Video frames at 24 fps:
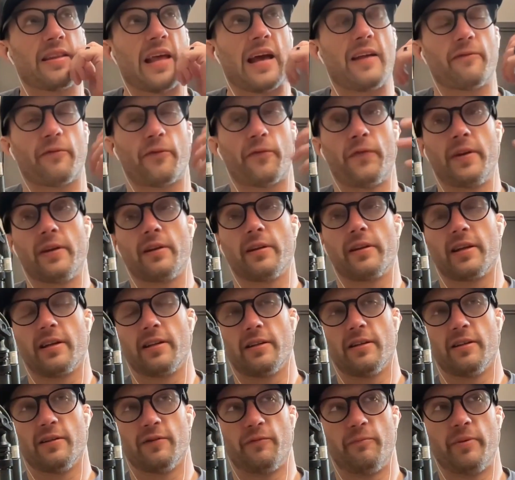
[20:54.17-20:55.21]
feeling
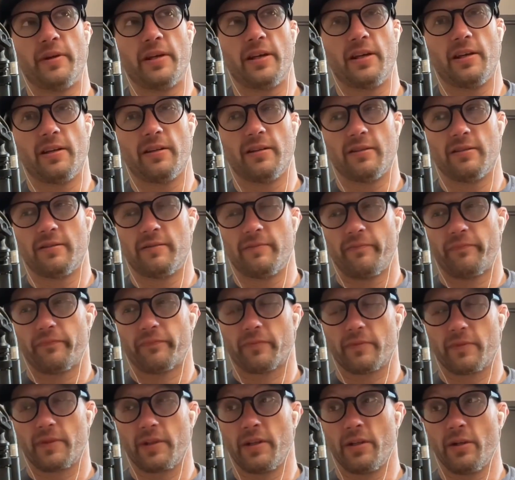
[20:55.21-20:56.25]
of being,
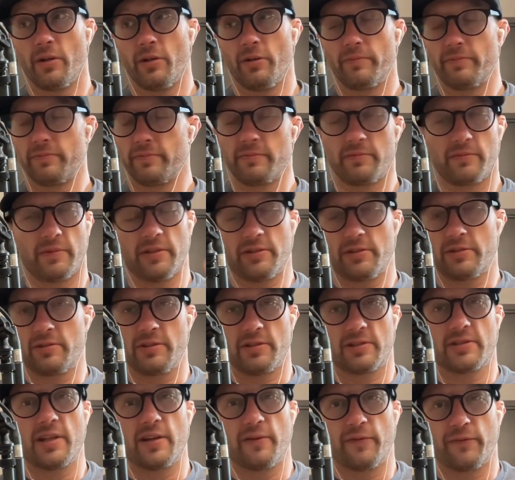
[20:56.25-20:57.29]
let's
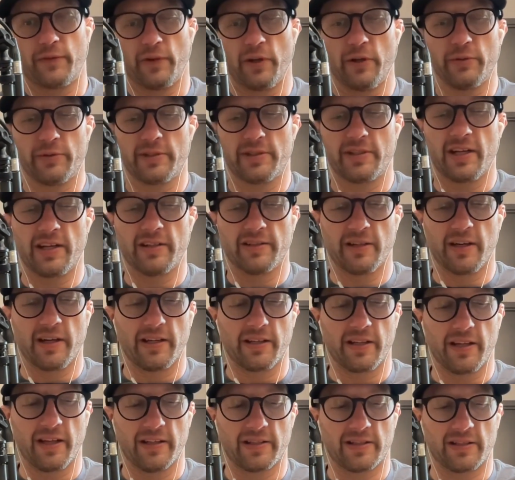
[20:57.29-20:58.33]
just say flow state, right?
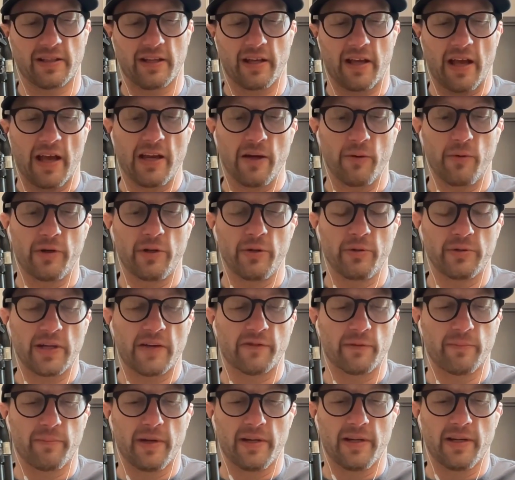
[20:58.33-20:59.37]
Is like anyone who's
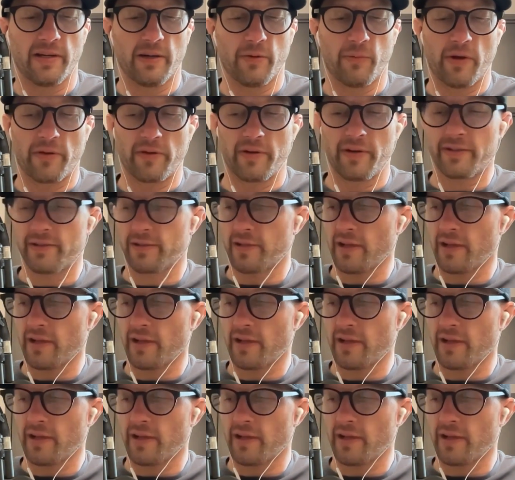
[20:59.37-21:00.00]
ever been in it, whether it's like